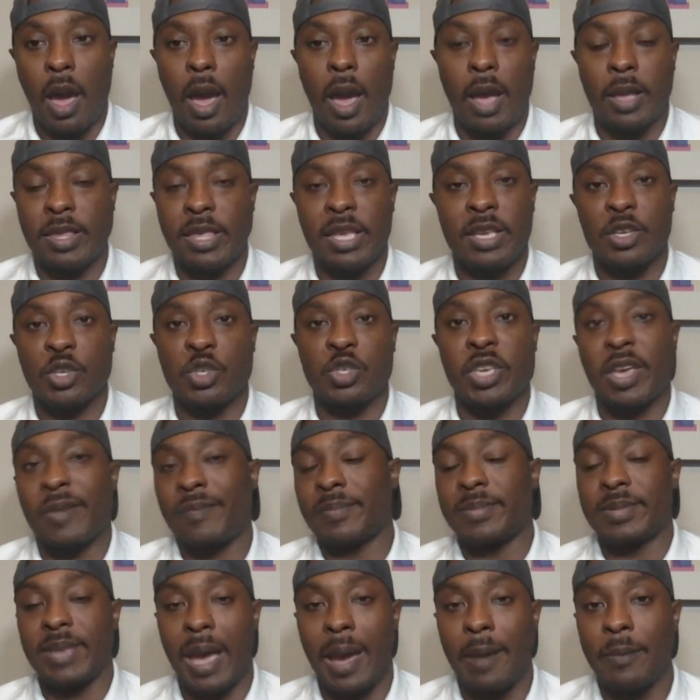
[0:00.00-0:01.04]
I think just give
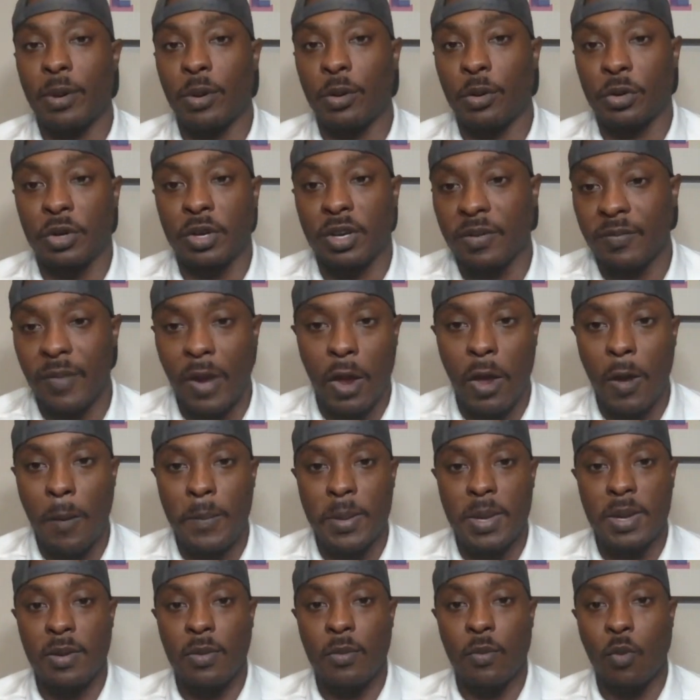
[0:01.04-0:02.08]
him time to learn and develop,
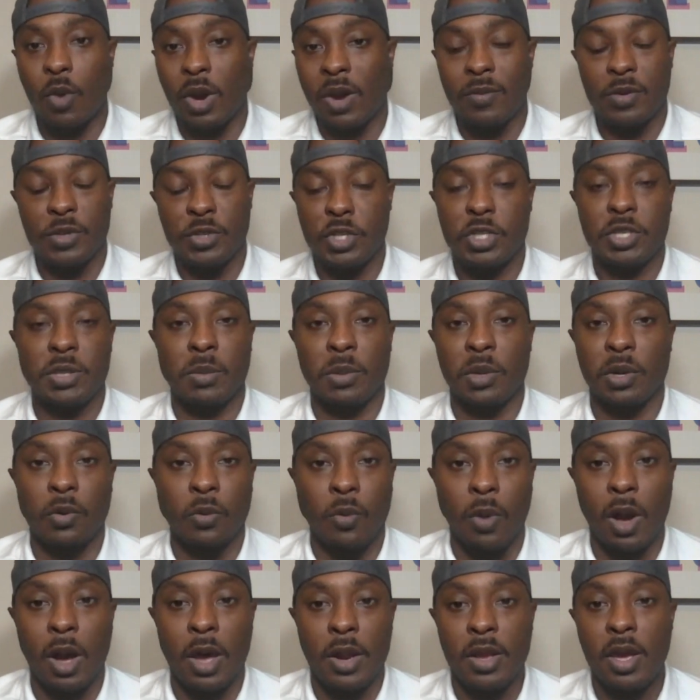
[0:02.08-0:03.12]
and whatever system they're going to
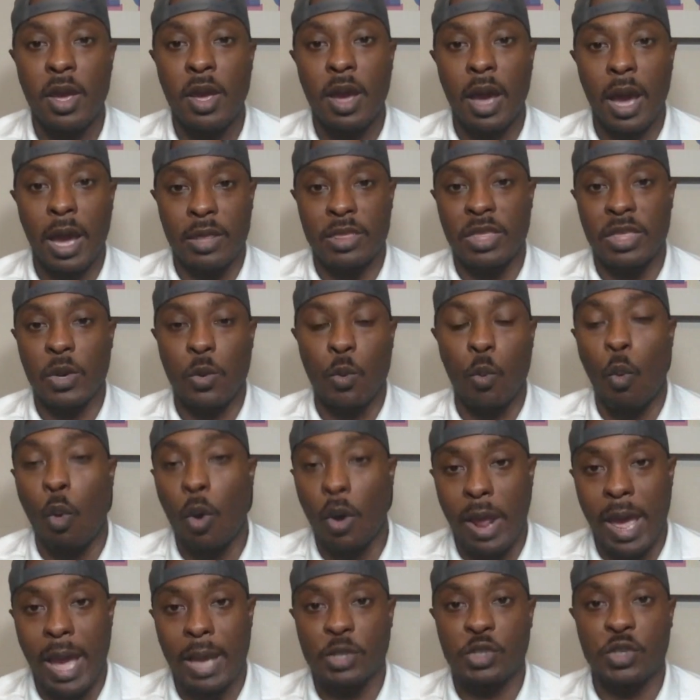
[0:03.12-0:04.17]
run, I think
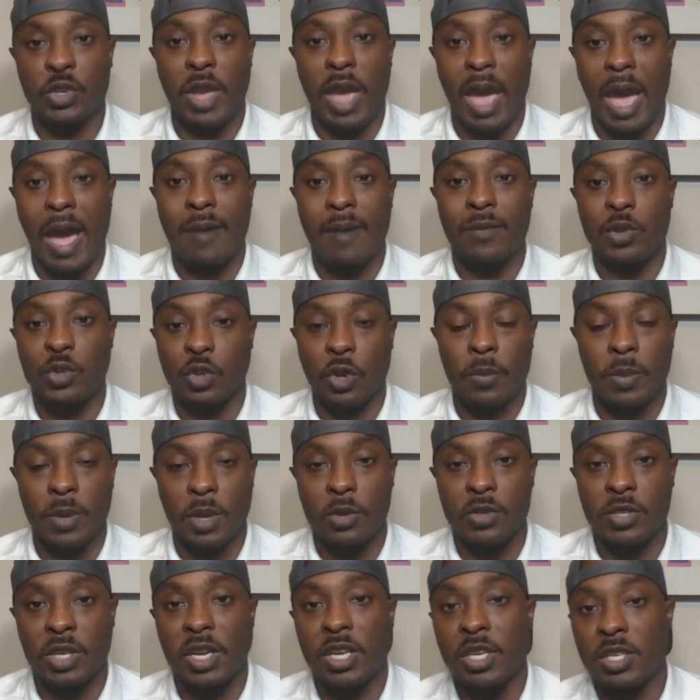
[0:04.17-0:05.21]
would actually have those
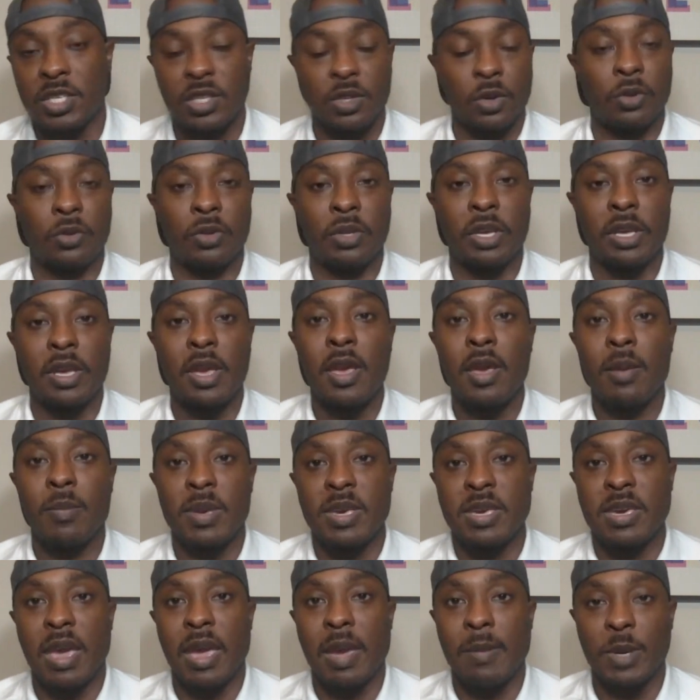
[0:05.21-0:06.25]
RPOs that he certainly
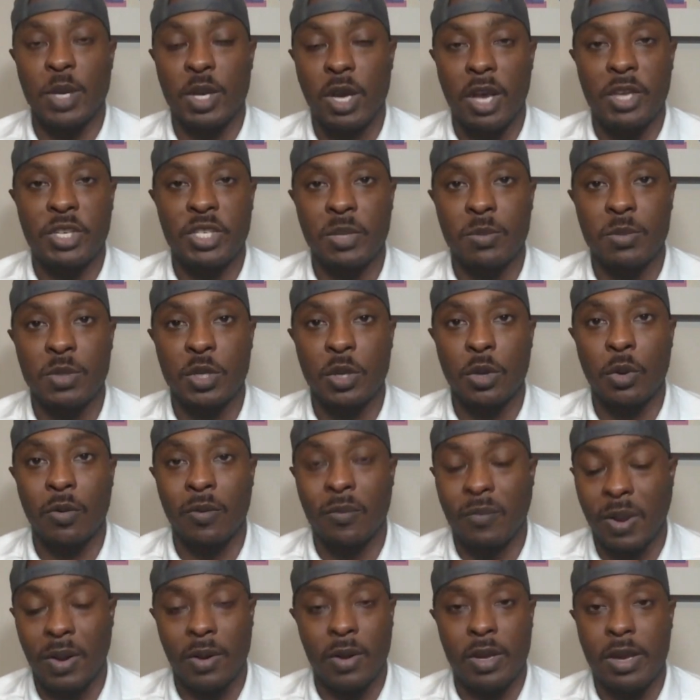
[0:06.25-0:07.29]
became accustomed to
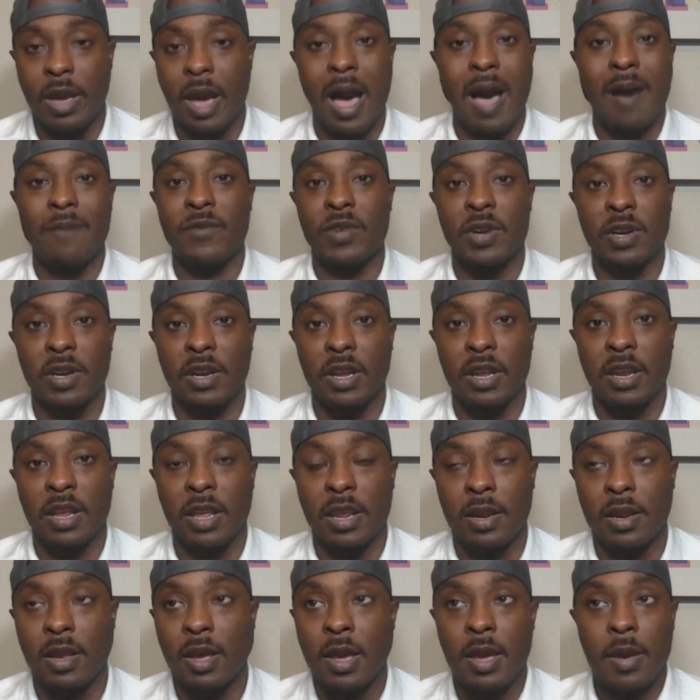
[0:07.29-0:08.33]
and very confident in
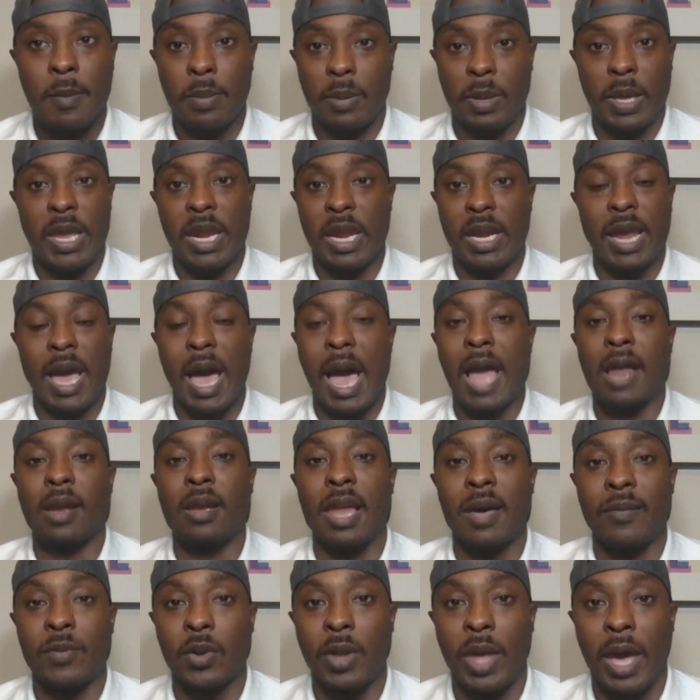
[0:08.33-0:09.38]
and played at a high
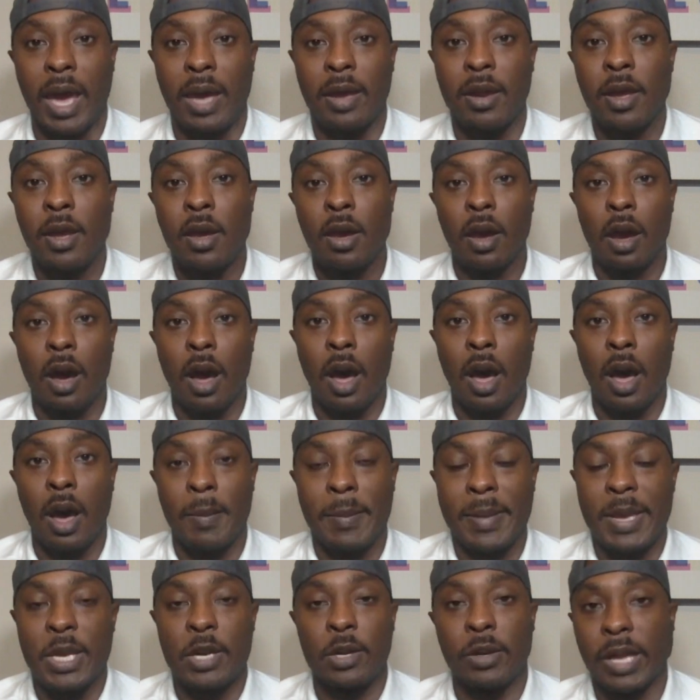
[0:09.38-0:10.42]
level at
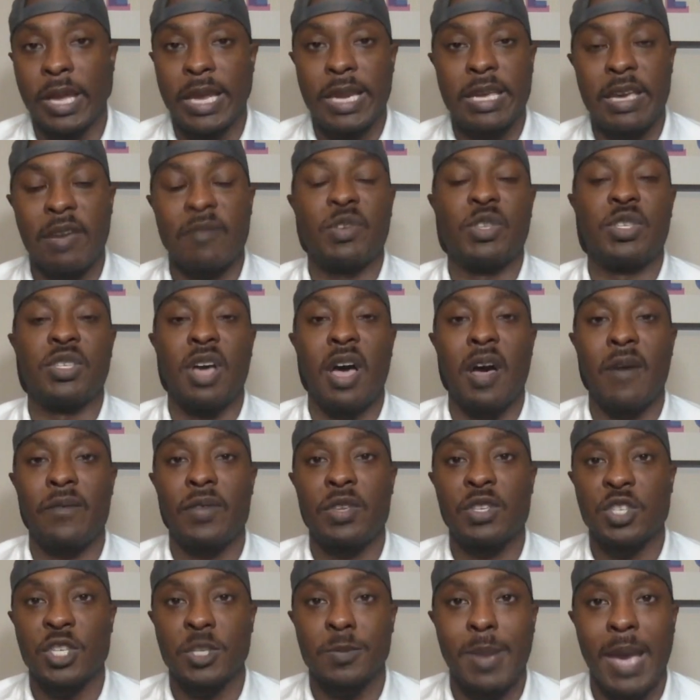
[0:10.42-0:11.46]
in Lane Kiffin's
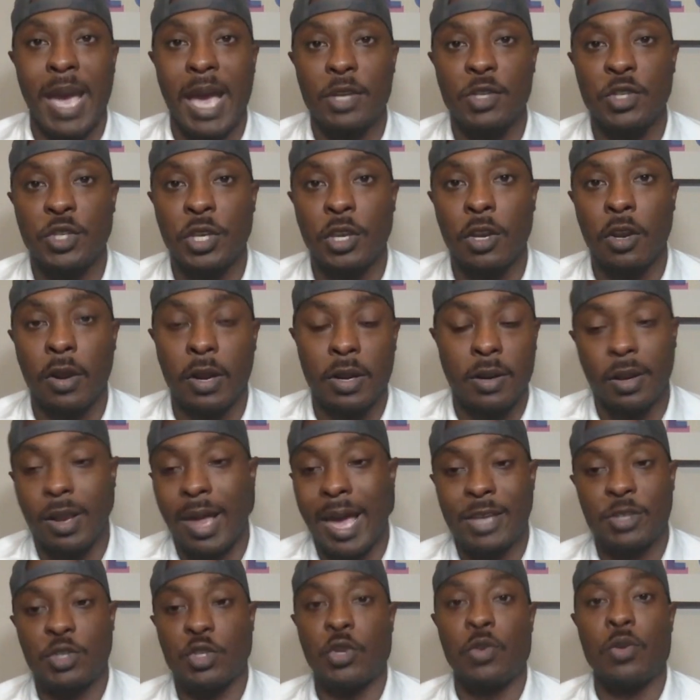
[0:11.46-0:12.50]
offense this past year and the
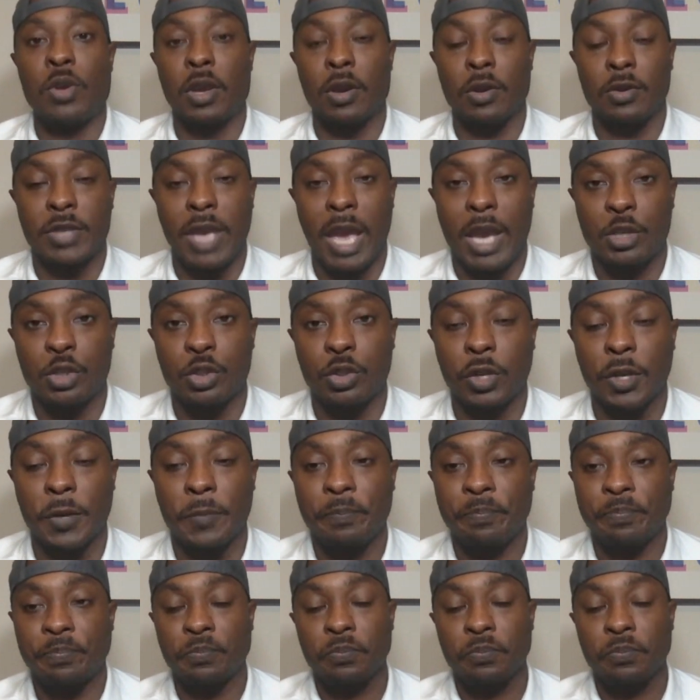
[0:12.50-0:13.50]
last 2 years, actually,